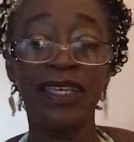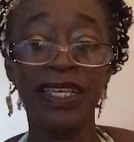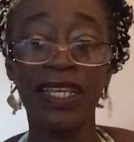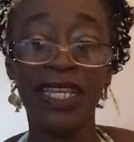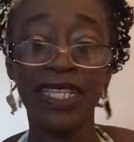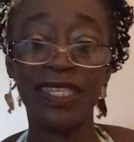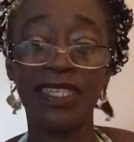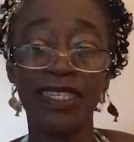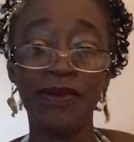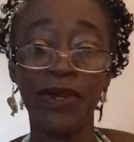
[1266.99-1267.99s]
And let's
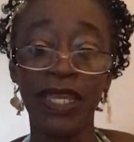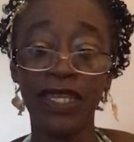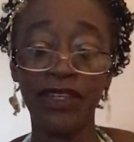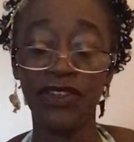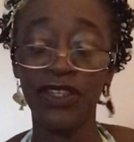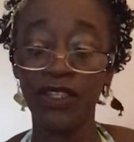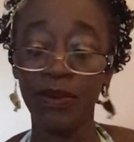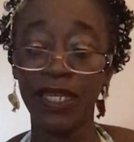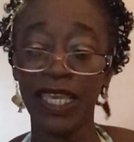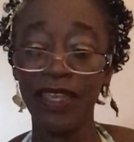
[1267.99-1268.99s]
see what energies we
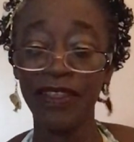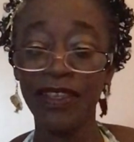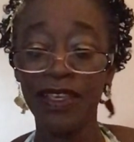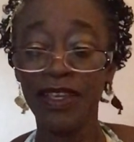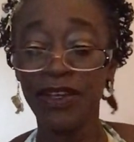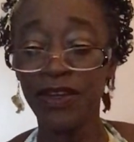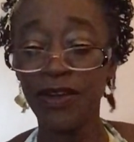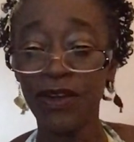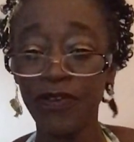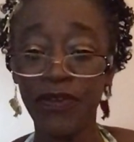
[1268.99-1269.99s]
get.
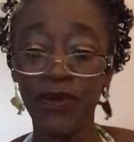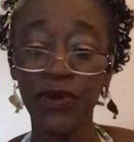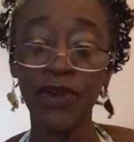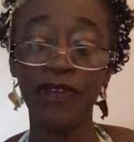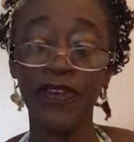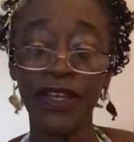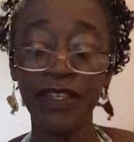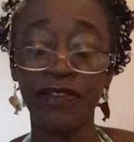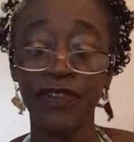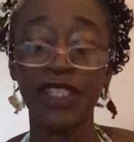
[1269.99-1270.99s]
Card for all of
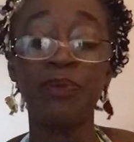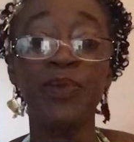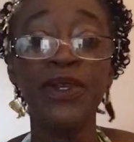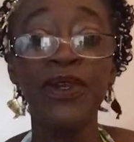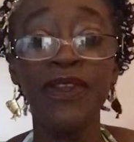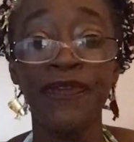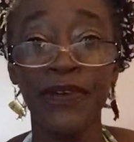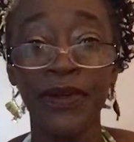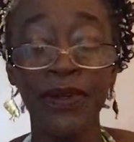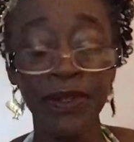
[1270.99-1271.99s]
us for this
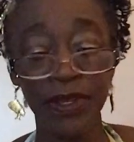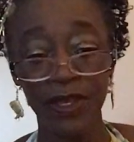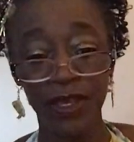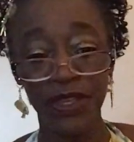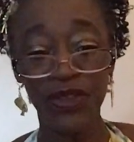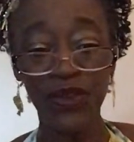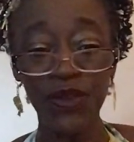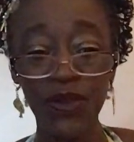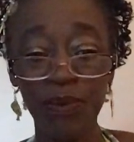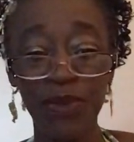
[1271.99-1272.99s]
beautiful
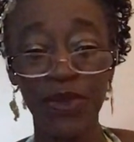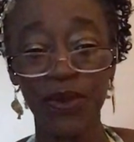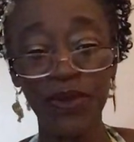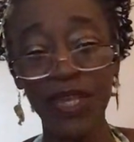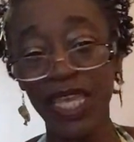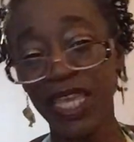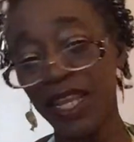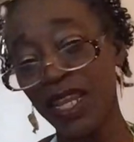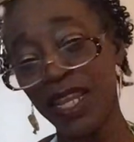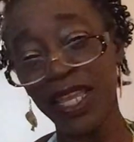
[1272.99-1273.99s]
new moon
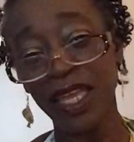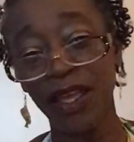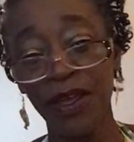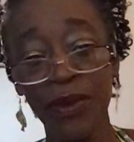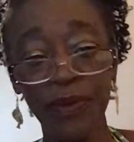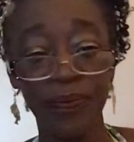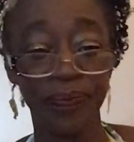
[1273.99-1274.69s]
in Leo.